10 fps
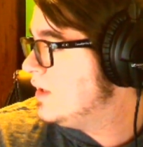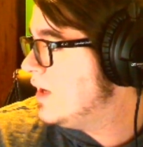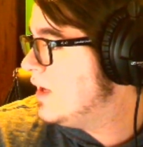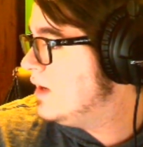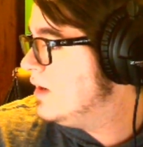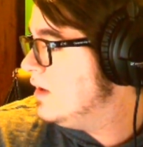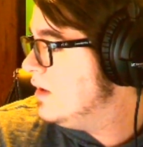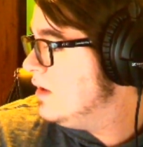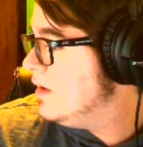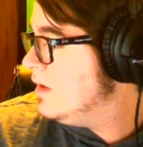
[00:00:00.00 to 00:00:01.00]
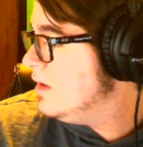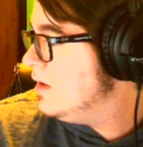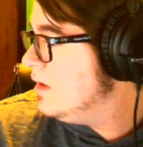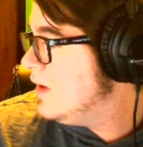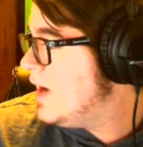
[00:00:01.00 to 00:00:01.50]
again.
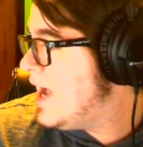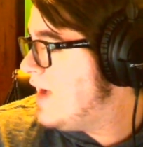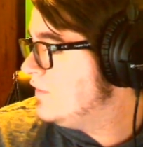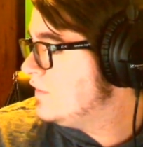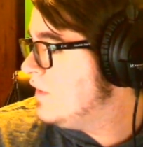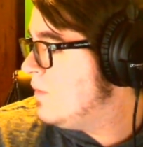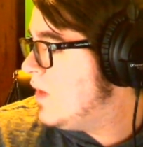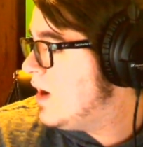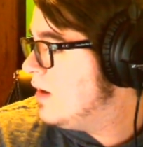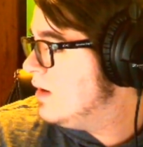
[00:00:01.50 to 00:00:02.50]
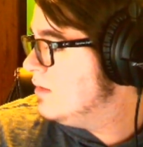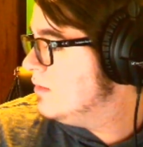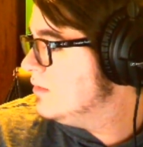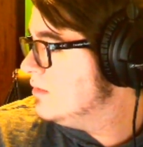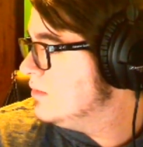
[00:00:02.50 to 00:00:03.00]
I have it somewhere.
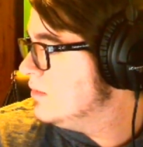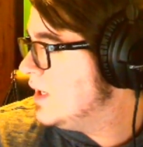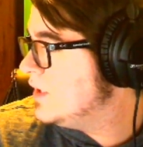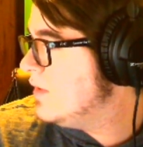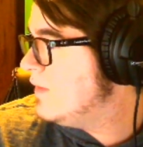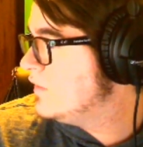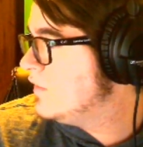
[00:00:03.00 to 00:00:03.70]
I do have it